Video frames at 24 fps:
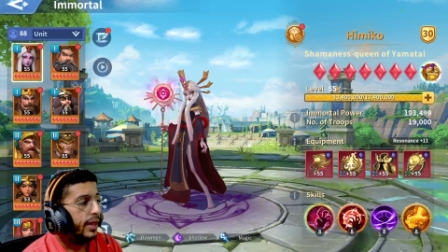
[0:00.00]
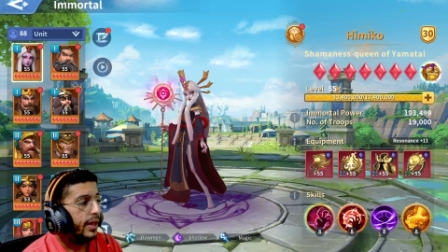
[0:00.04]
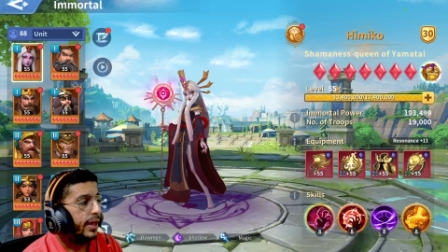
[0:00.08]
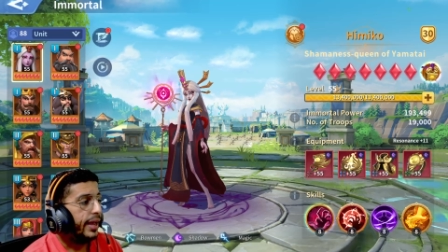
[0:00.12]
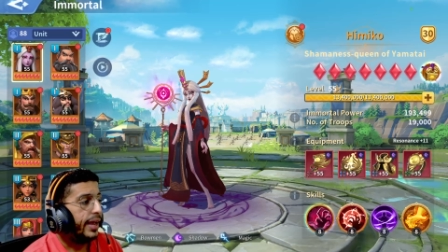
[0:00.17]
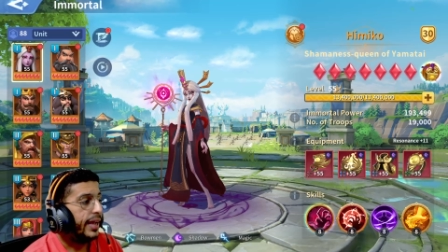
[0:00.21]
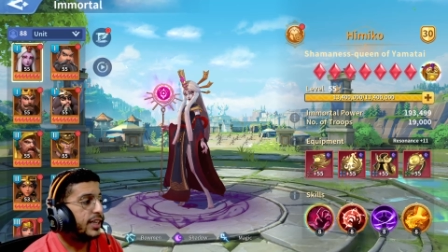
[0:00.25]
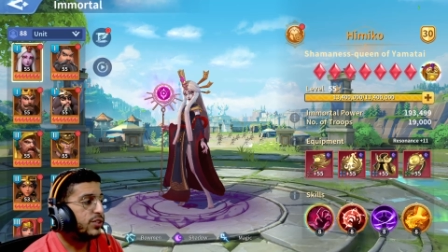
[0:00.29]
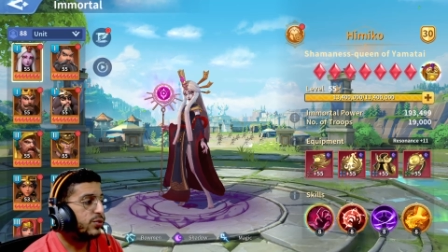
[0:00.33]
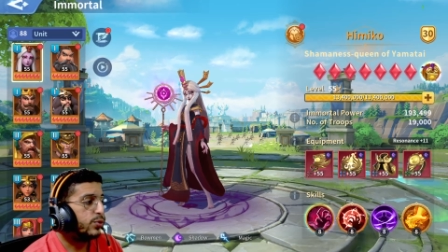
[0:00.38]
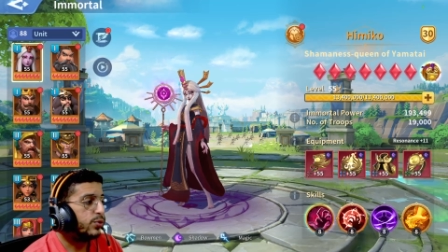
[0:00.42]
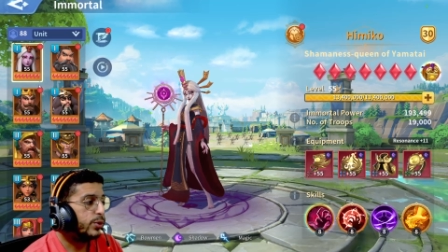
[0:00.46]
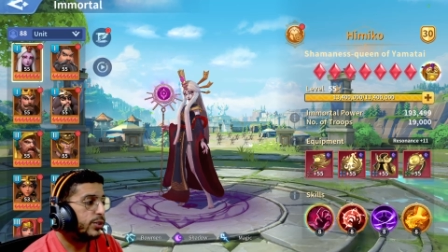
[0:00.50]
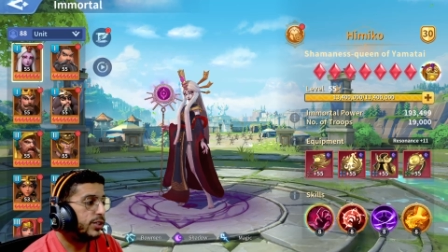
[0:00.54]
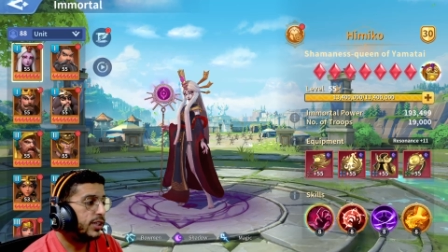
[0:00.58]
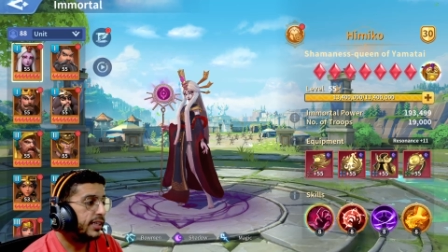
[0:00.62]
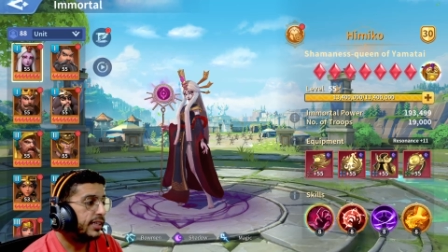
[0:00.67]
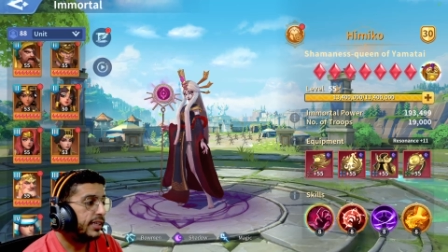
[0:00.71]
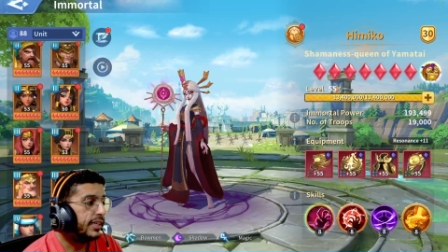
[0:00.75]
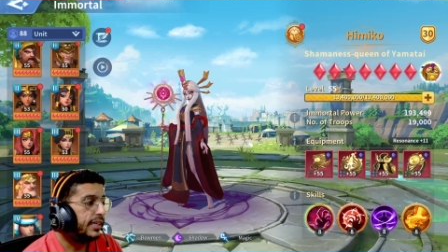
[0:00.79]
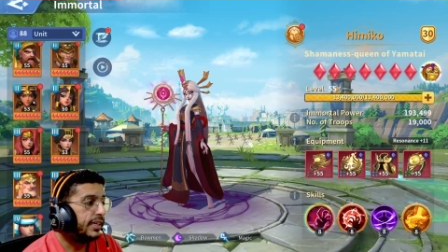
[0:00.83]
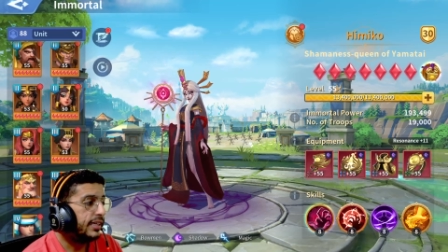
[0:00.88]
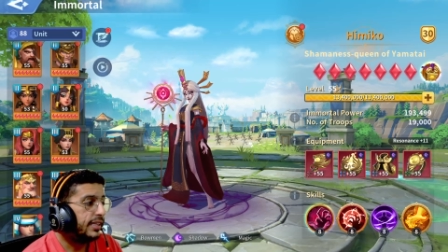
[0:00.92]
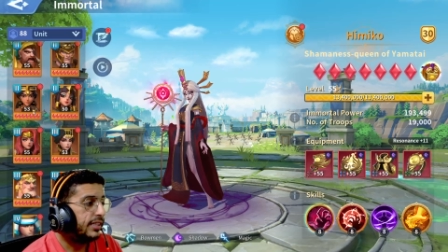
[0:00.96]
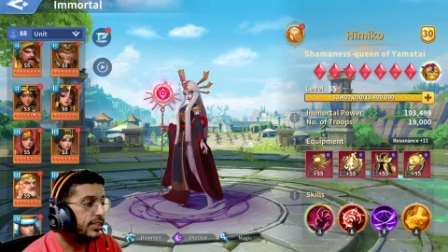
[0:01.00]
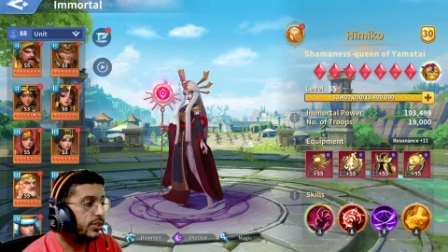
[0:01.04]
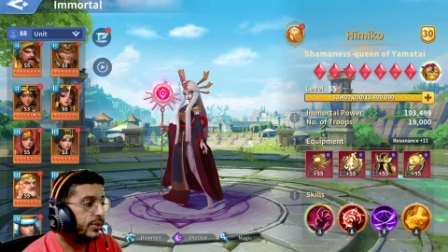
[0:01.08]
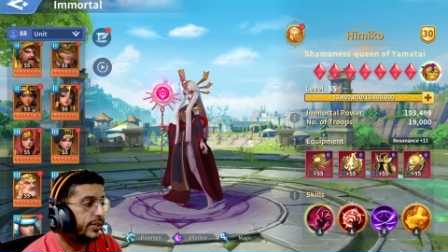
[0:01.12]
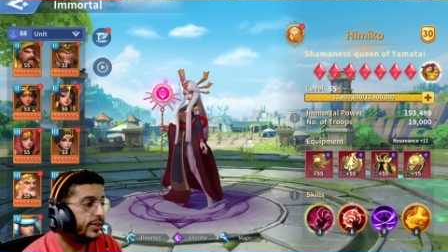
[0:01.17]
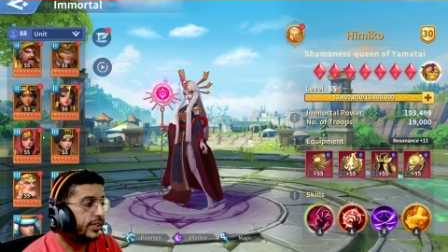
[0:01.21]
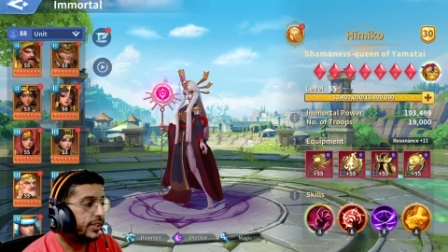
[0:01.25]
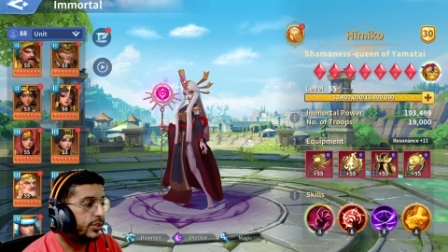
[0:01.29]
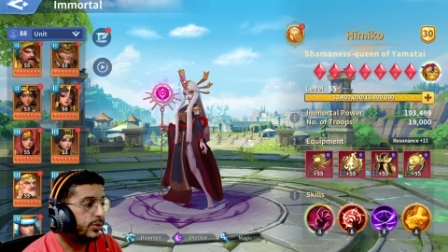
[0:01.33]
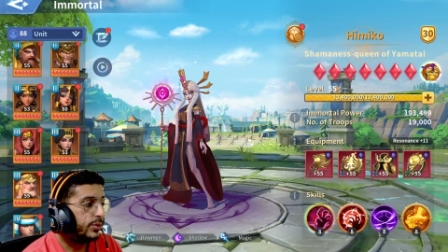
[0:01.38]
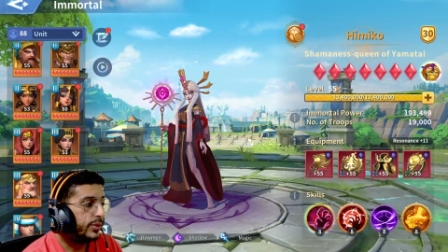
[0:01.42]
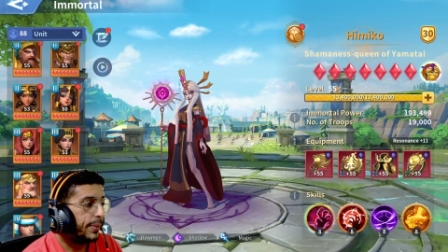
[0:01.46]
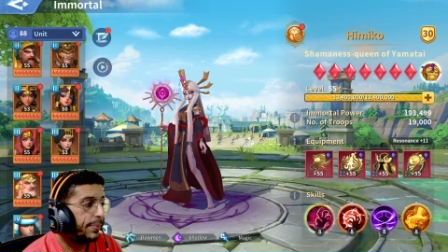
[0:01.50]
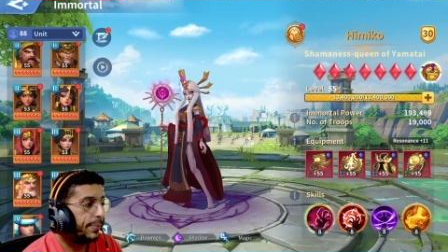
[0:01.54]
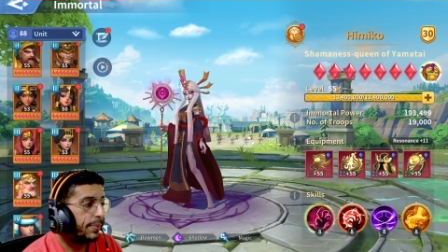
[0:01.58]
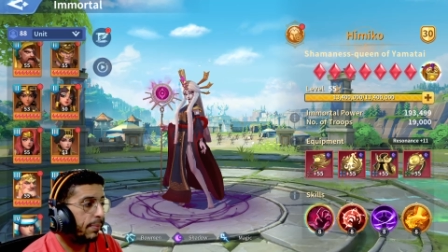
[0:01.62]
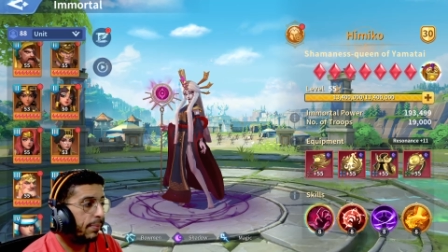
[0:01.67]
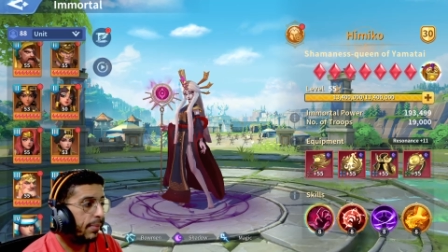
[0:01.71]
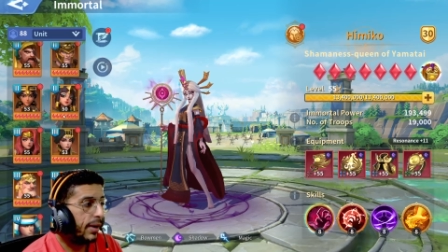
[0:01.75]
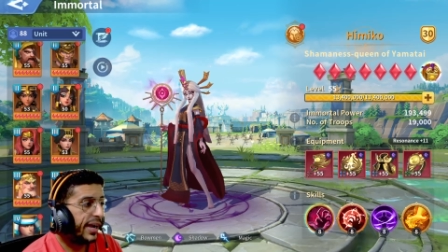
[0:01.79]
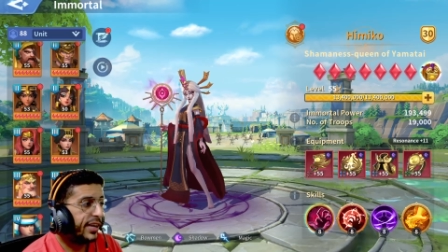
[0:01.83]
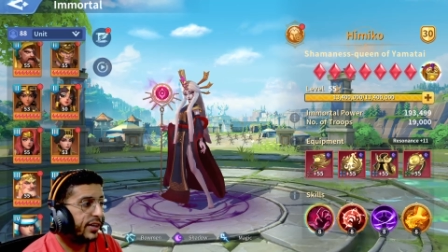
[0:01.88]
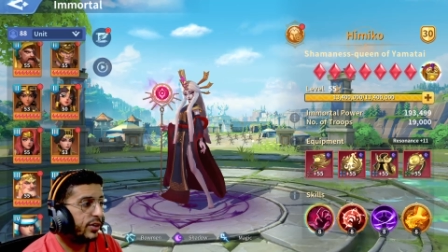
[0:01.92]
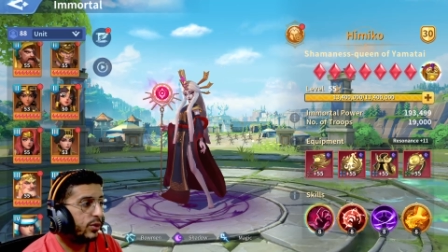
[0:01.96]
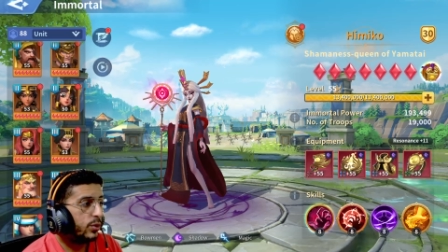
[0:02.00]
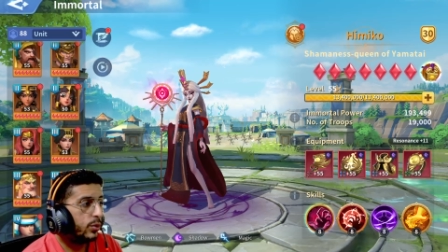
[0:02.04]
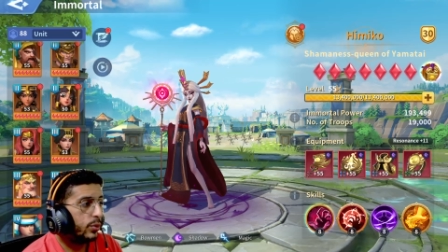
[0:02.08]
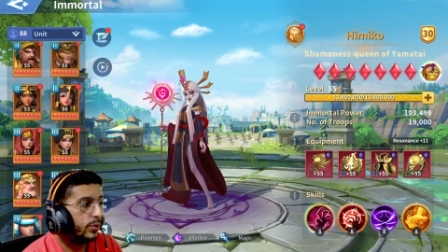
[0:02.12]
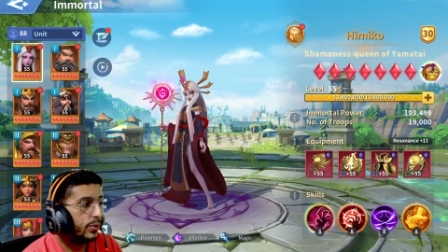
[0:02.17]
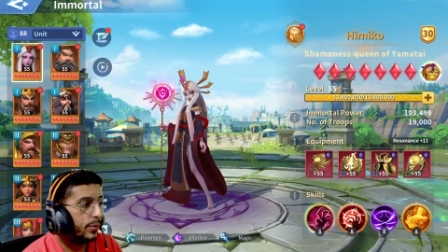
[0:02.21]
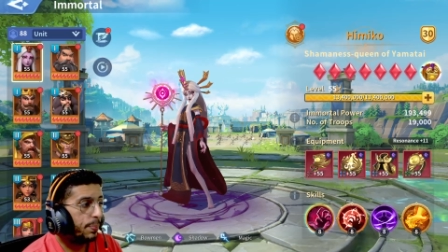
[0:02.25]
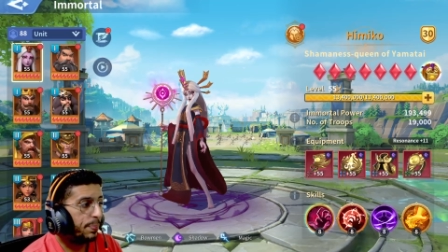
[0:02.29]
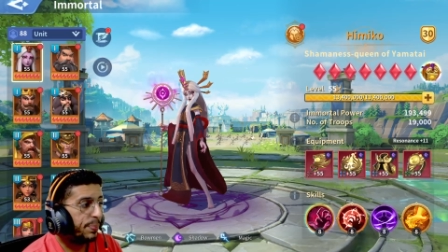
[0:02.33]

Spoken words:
As for Genghis, you need to keep in mind on